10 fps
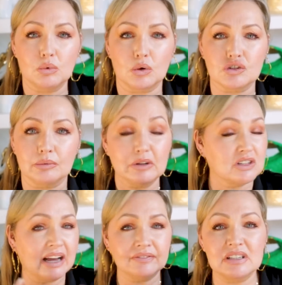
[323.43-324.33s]
wardrobe, you'll
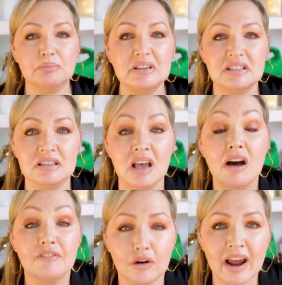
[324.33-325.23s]
have these pieces
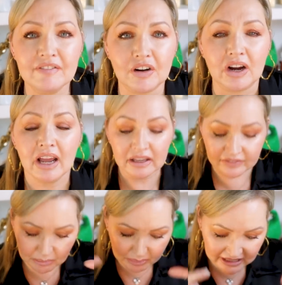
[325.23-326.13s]
forever. You
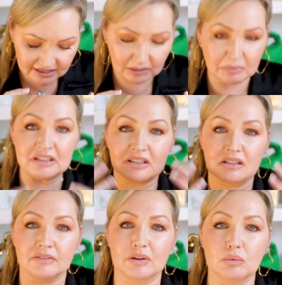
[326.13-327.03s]
have the basic pieces
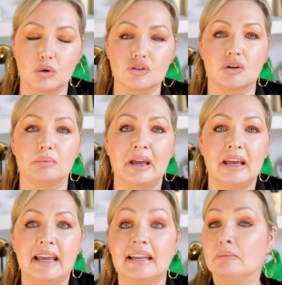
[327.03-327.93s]
of your wardrobe
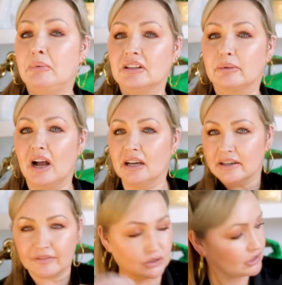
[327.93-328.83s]
in. And by the way, I
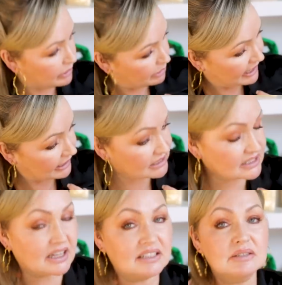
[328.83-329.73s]
never used to wear black. I
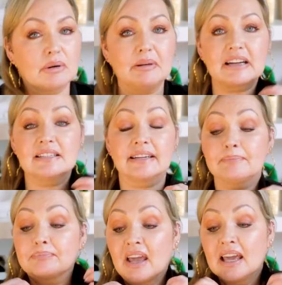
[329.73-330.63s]
decided to wear black today.
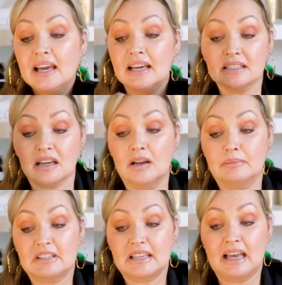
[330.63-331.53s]

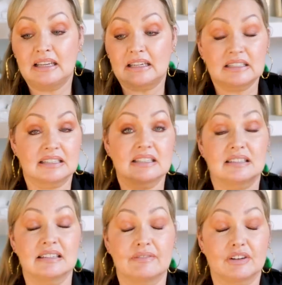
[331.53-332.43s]
Timeless, elegant, and
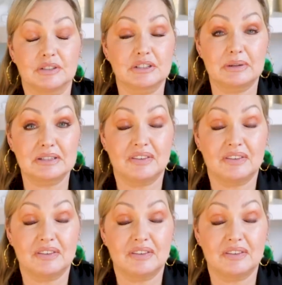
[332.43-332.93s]
it's never going to go out of